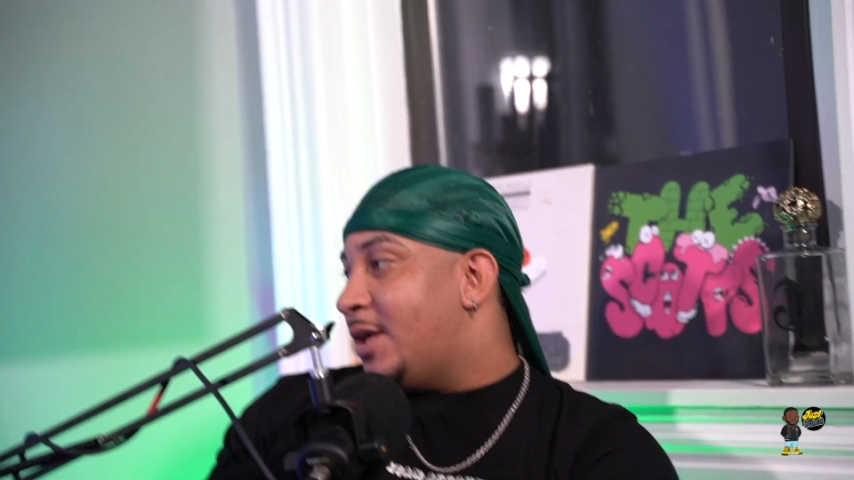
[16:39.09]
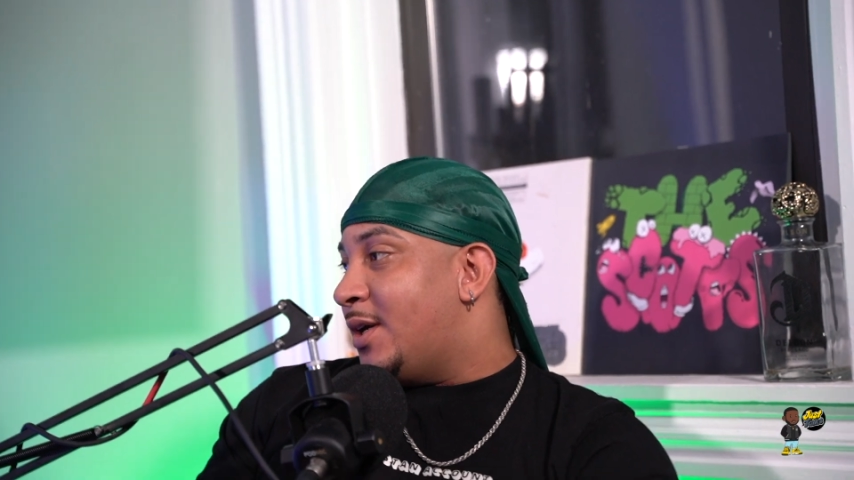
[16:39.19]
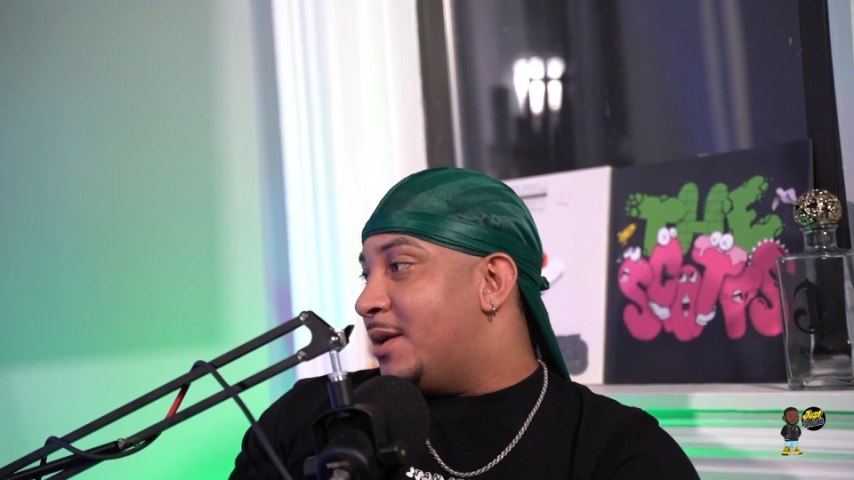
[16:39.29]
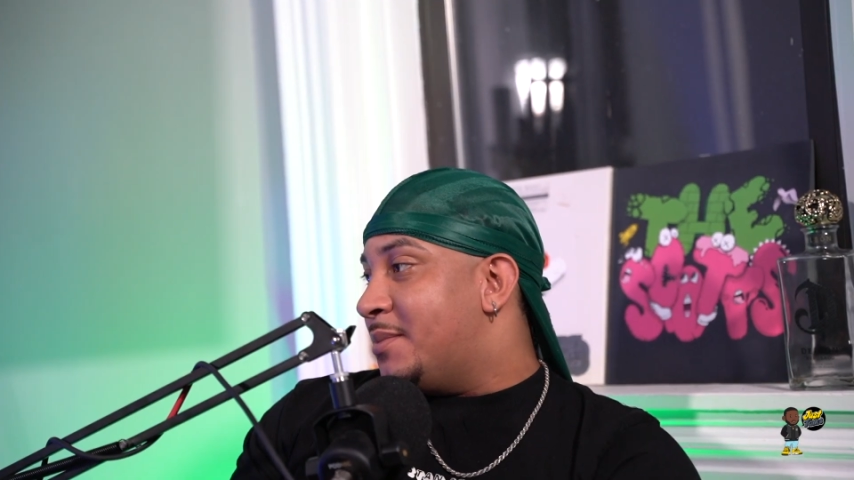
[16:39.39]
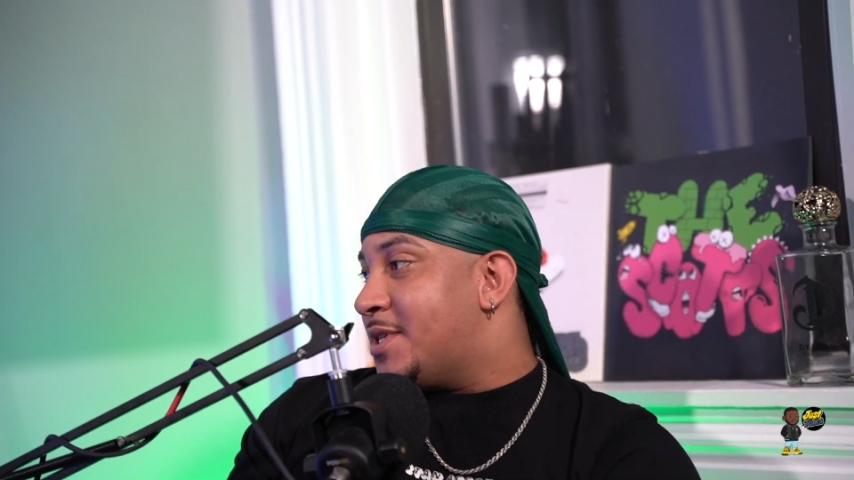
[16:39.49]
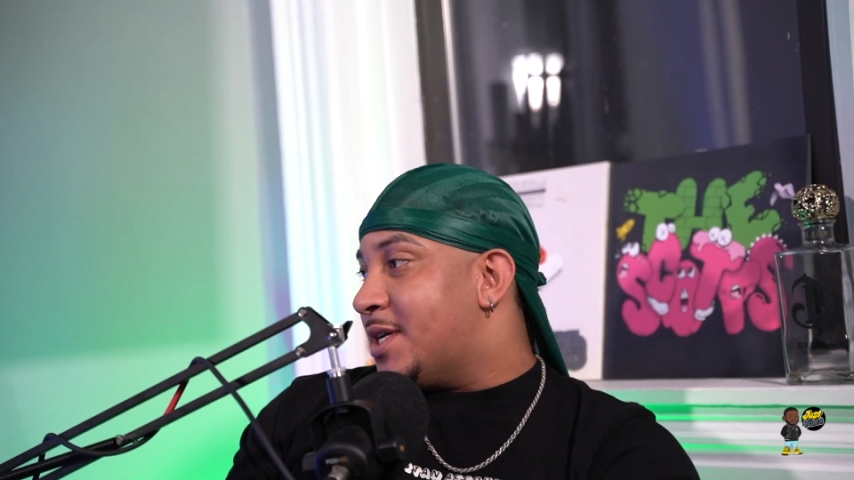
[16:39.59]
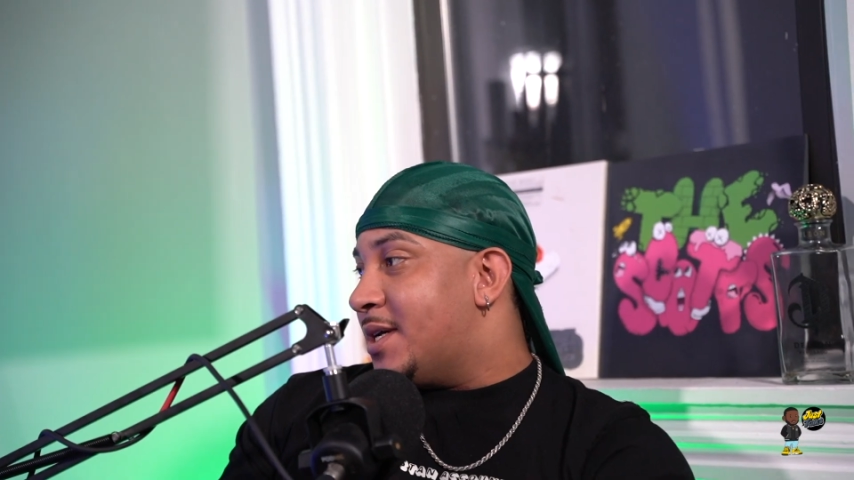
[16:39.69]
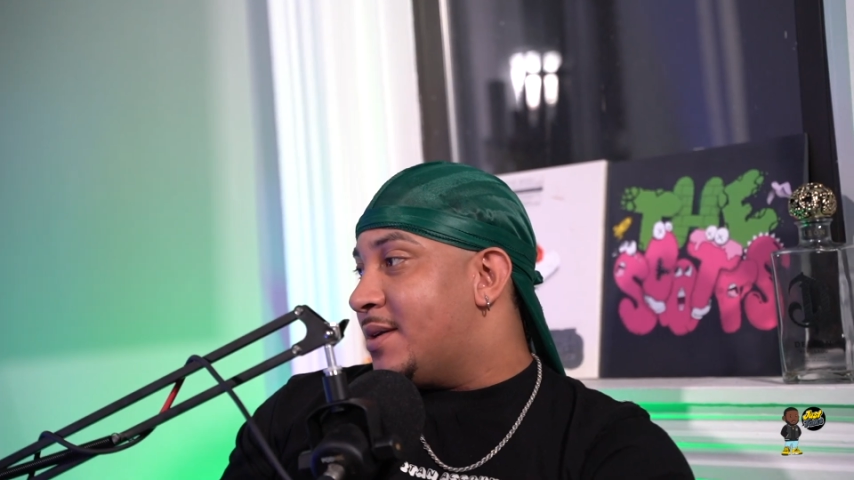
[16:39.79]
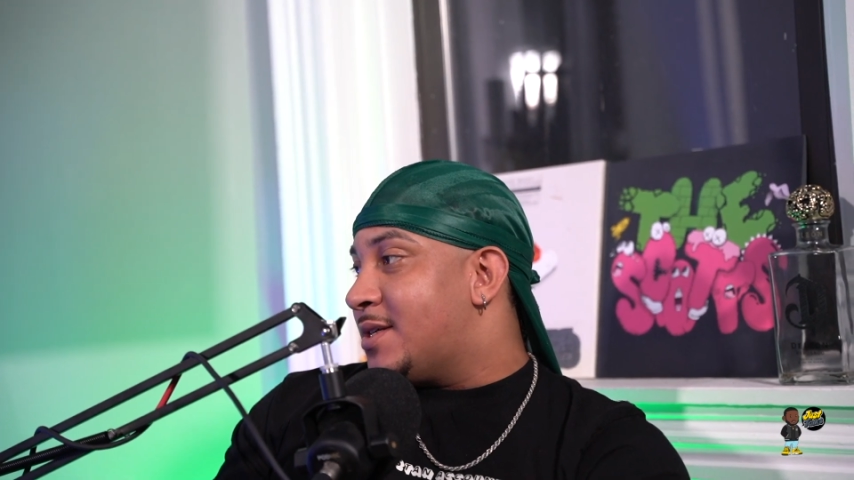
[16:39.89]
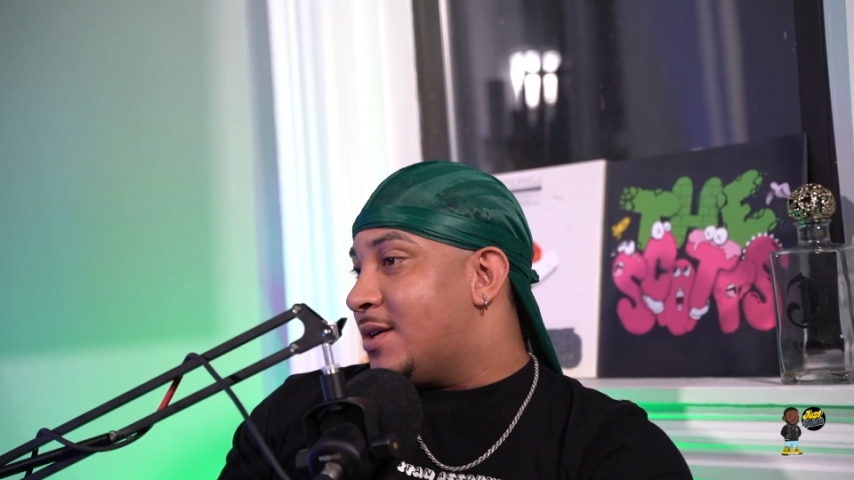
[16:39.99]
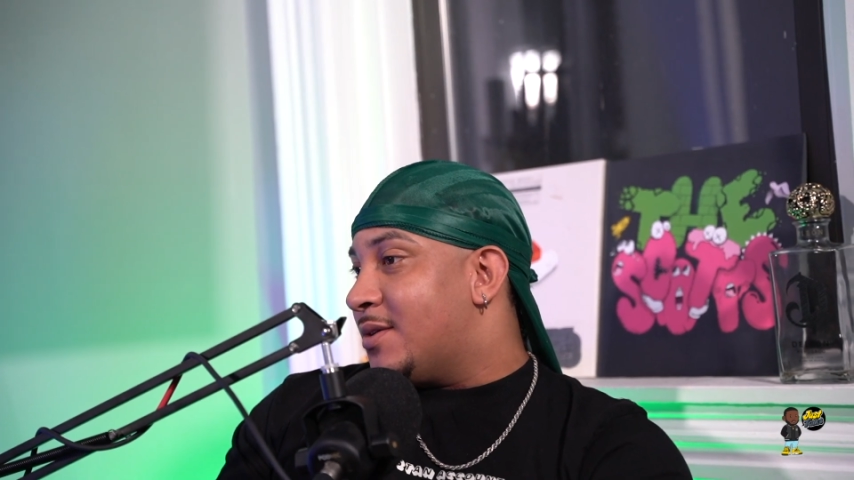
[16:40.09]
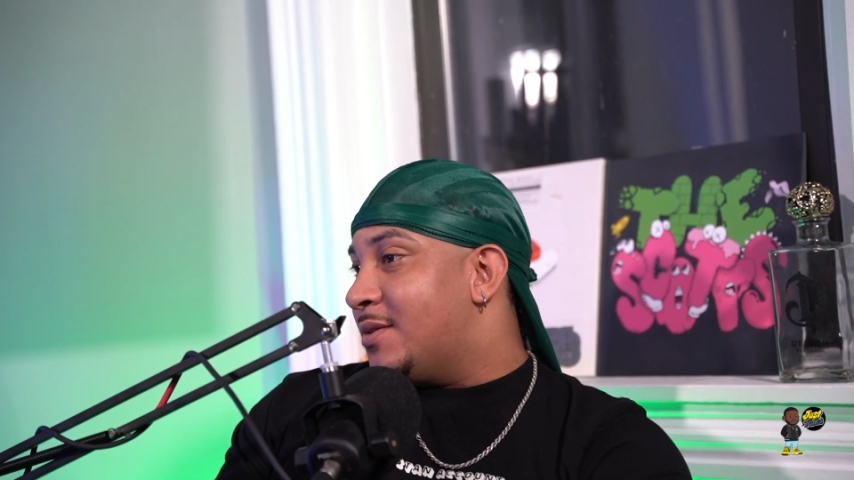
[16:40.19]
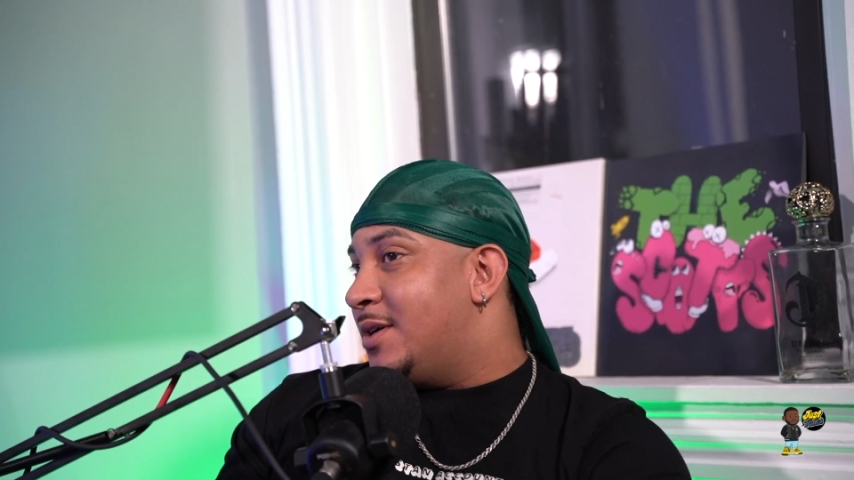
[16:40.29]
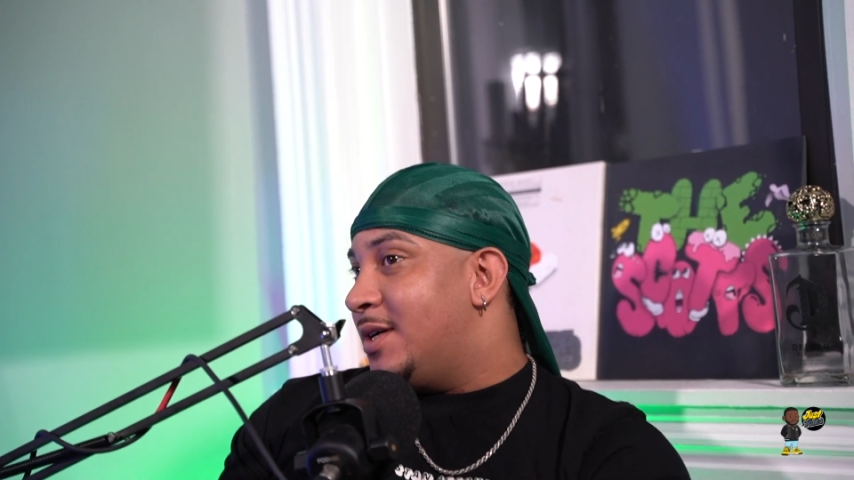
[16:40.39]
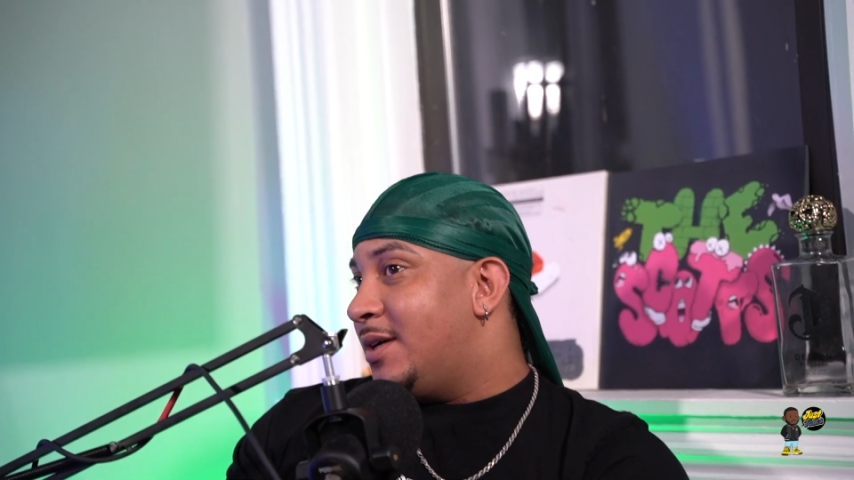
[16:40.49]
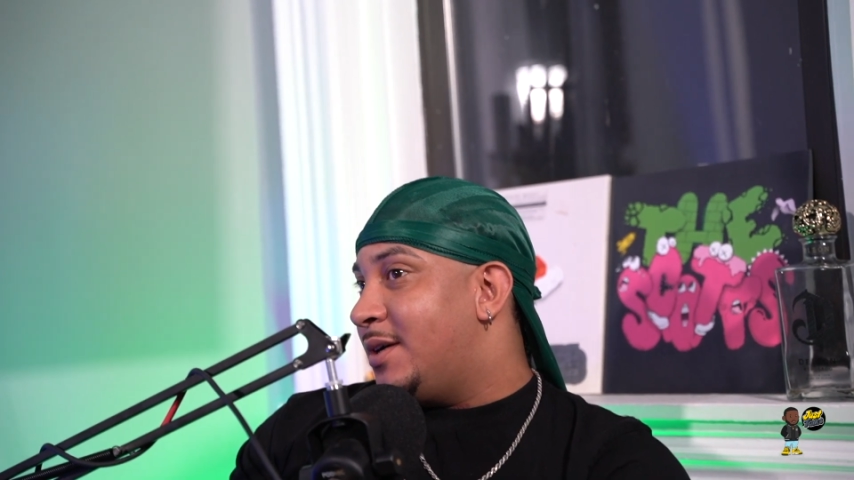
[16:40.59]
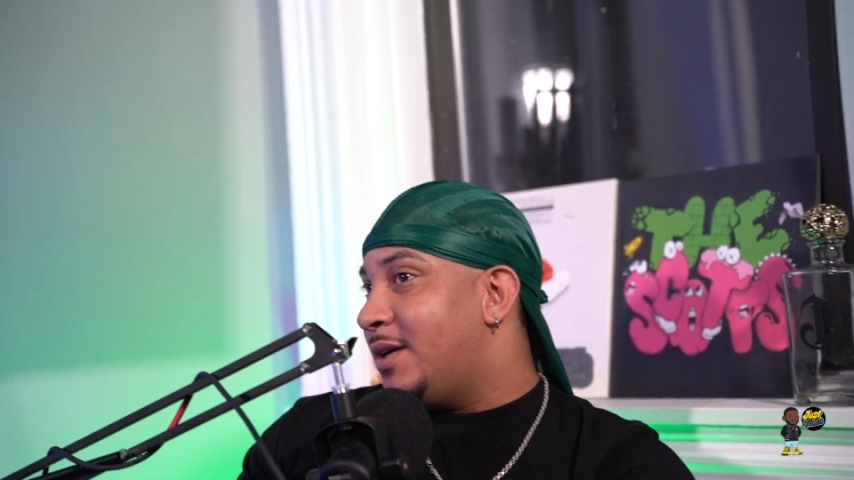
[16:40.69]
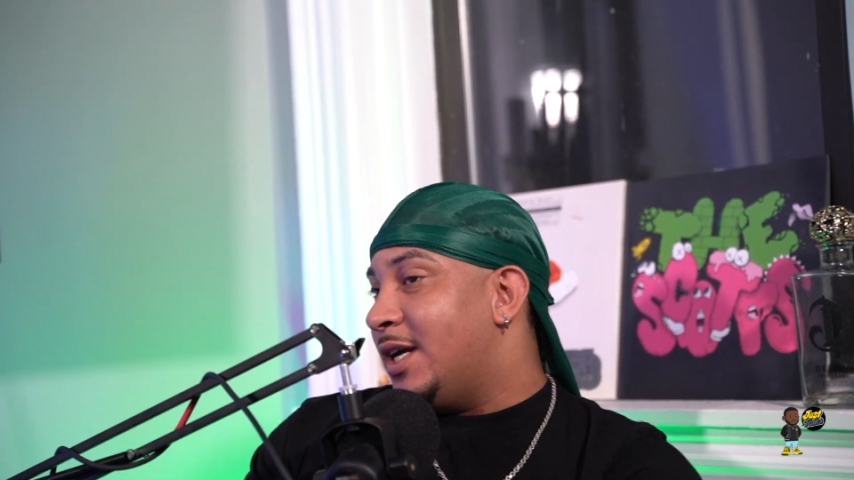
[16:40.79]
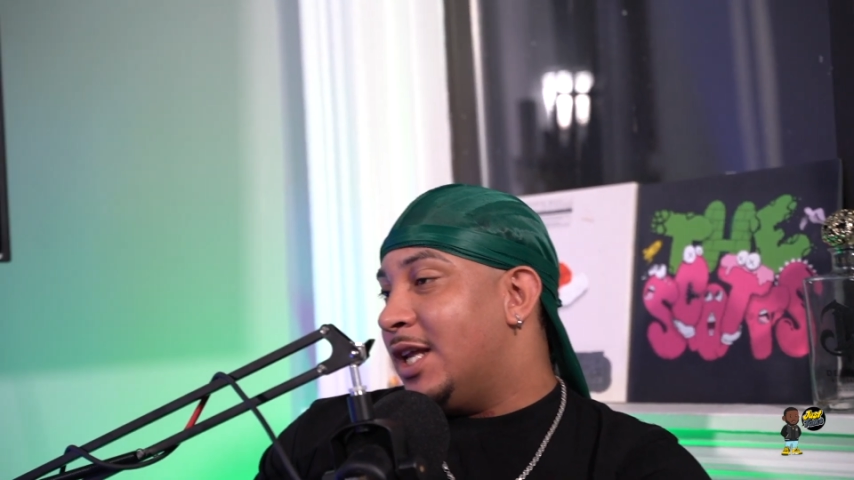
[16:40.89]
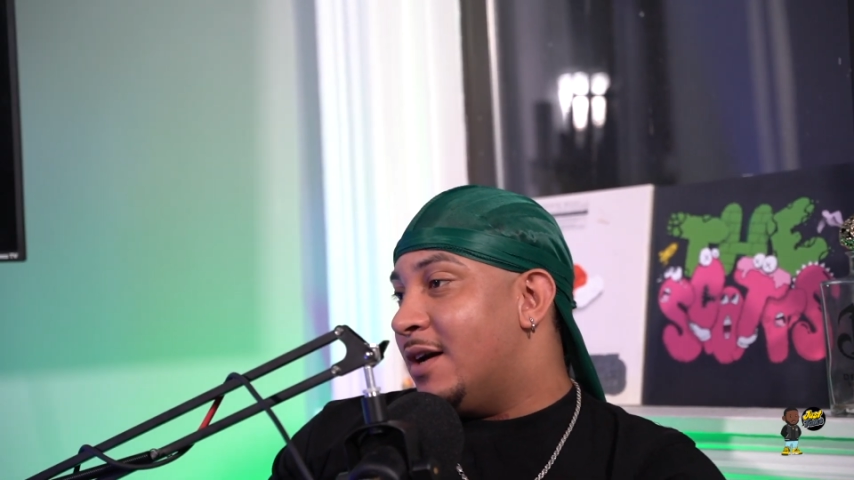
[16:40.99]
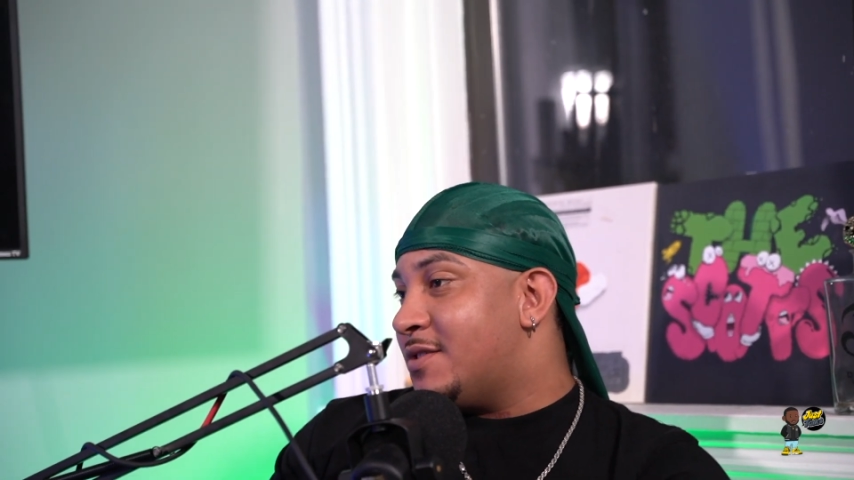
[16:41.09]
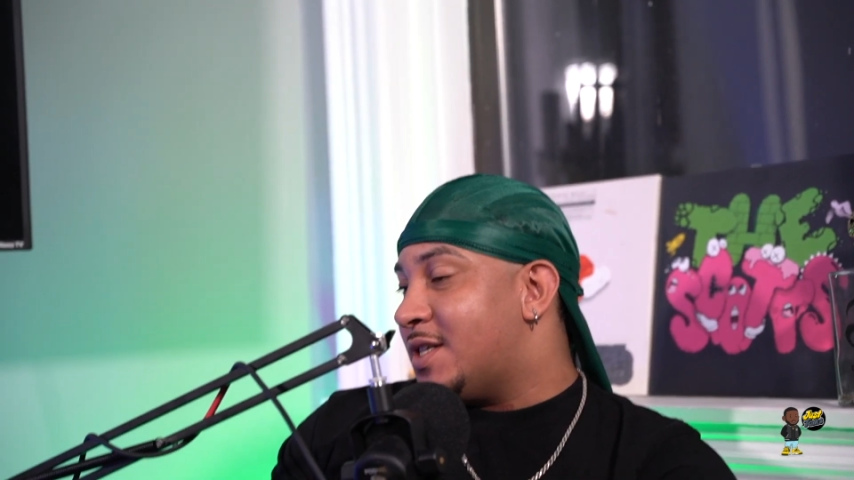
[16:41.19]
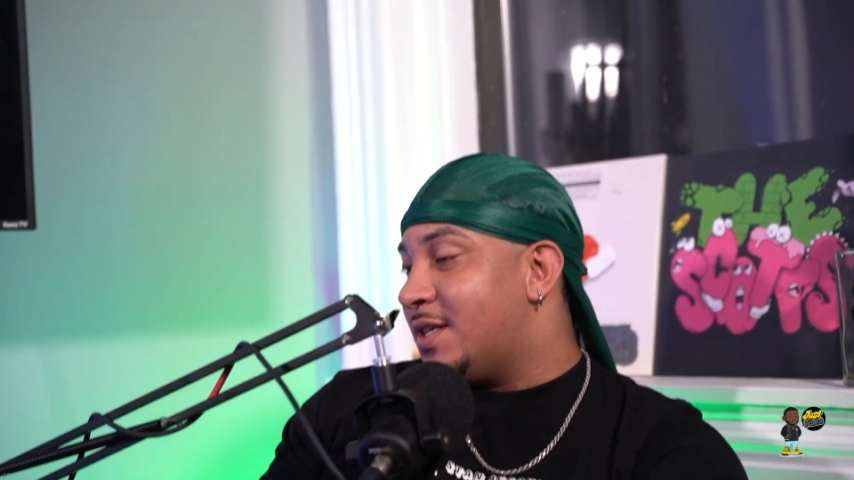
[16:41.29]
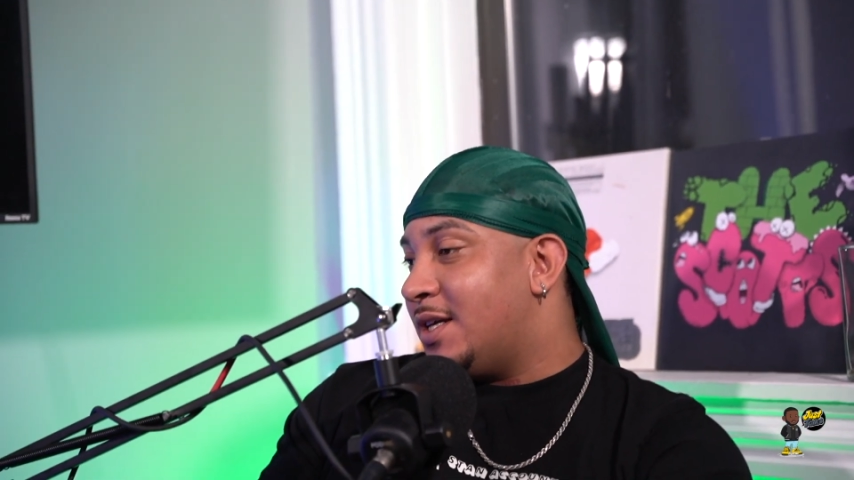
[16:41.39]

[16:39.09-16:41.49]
You know what I'm saying? So he loves it.